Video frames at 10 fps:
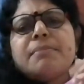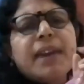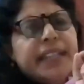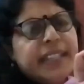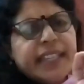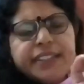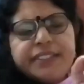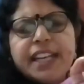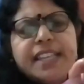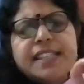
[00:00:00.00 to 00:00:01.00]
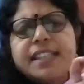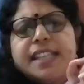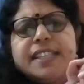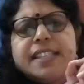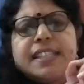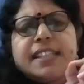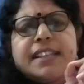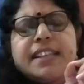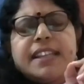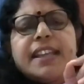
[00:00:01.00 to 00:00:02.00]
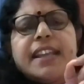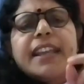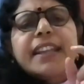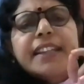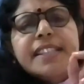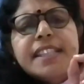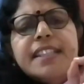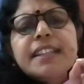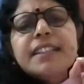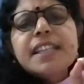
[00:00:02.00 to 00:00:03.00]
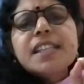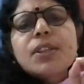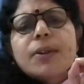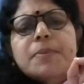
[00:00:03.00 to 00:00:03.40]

My advice is, consider these